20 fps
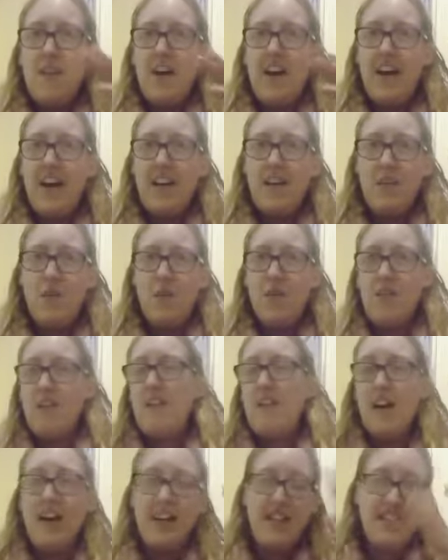
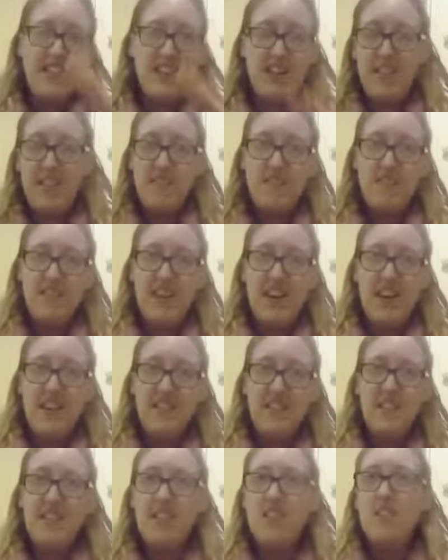angry upset